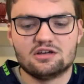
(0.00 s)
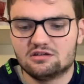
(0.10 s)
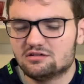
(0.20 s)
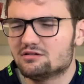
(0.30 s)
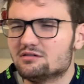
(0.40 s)

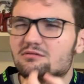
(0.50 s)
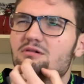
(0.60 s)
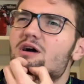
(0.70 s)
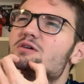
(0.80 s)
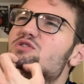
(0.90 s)

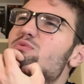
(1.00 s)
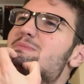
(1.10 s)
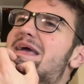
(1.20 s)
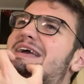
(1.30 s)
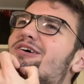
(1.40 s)
Oh, did we
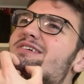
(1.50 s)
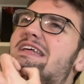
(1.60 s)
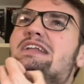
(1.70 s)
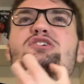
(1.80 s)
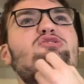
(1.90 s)
make our
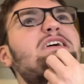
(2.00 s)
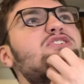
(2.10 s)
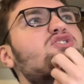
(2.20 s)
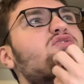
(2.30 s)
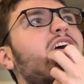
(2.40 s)
dinner
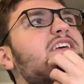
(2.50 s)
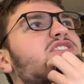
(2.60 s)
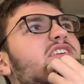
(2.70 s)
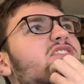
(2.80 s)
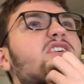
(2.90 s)

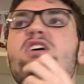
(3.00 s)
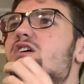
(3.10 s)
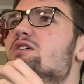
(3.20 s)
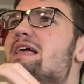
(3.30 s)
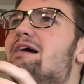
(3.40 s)
reservations?
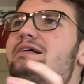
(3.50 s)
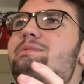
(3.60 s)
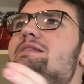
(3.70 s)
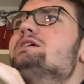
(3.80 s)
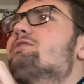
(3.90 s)
Oh, now let me
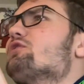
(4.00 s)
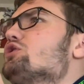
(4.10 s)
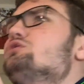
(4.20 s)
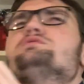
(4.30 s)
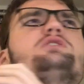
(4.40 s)
look for
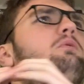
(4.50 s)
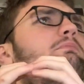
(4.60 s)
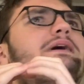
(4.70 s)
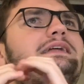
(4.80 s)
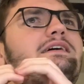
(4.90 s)
who's
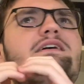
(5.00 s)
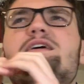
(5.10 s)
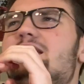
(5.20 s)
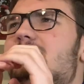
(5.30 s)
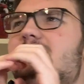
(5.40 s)
open.
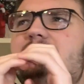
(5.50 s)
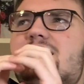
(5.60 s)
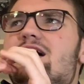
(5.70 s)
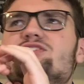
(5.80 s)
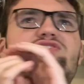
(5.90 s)
And
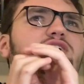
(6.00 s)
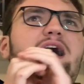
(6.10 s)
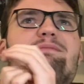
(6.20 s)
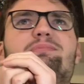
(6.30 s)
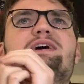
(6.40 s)
I'll still
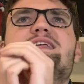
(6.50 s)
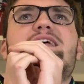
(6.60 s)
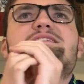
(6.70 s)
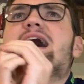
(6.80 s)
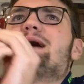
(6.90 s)
have plenty
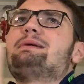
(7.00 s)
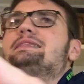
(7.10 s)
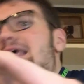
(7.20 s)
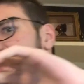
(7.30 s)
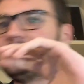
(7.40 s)
of time and
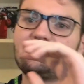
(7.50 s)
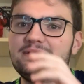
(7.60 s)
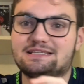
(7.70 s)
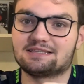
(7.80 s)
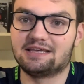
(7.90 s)
then let me
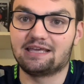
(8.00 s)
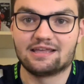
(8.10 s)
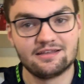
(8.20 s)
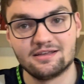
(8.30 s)
sling it.